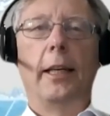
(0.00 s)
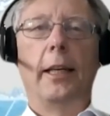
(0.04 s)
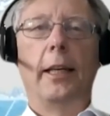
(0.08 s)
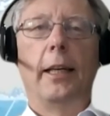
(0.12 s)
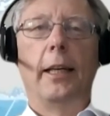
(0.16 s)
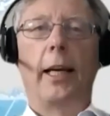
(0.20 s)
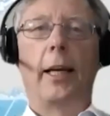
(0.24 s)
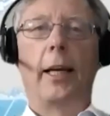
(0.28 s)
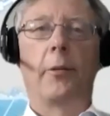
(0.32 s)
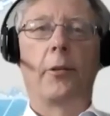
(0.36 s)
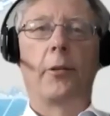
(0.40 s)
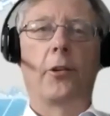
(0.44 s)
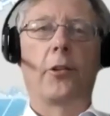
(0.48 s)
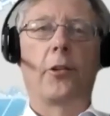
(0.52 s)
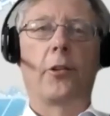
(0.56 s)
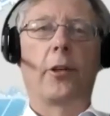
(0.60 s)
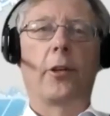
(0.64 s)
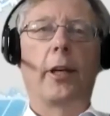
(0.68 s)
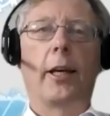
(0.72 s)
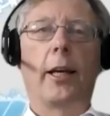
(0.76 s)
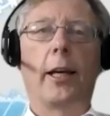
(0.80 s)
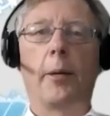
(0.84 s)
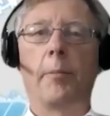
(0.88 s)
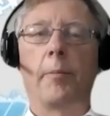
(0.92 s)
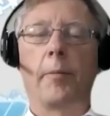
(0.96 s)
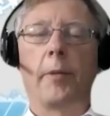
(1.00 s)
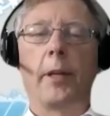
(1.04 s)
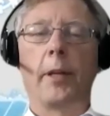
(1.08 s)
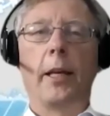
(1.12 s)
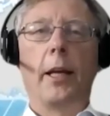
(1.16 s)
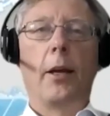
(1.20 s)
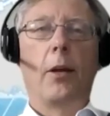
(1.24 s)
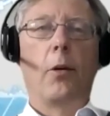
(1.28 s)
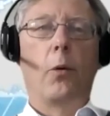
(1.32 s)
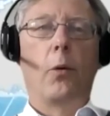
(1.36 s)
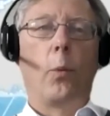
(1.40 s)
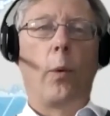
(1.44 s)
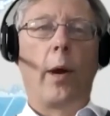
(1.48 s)
And
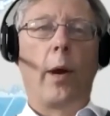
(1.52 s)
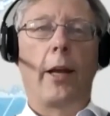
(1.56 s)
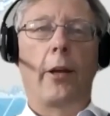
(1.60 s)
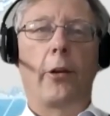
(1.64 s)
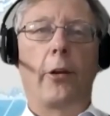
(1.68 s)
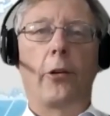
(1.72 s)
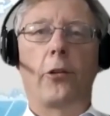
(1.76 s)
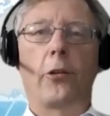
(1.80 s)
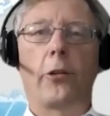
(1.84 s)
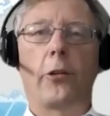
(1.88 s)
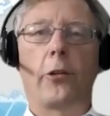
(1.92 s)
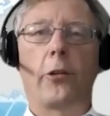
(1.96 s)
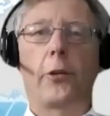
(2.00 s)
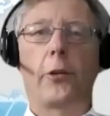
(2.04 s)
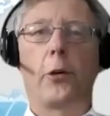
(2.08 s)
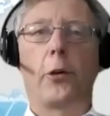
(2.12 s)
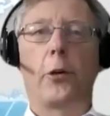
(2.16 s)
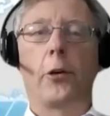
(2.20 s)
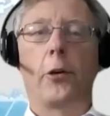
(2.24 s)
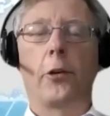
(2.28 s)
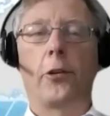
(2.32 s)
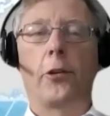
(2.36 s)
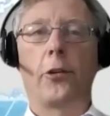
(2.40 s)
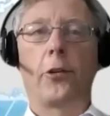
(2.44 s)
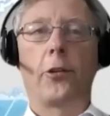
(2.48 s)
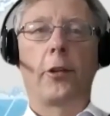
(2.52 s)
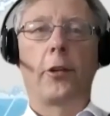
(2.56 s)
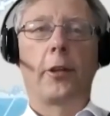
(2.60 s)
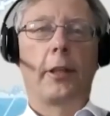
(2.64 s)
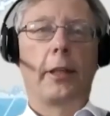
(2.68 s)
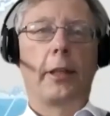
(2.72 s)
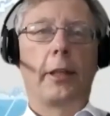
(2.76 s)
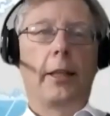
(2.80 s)
whales, of course,